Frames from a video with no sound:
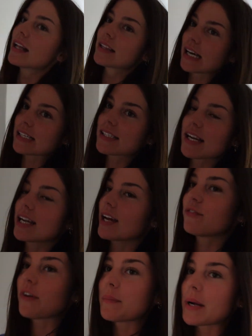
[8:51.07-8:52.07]
Last night I
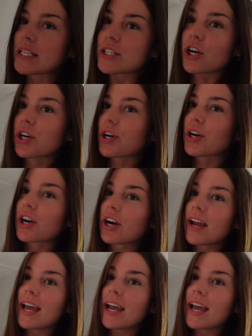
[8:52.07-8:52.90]
fed my starter,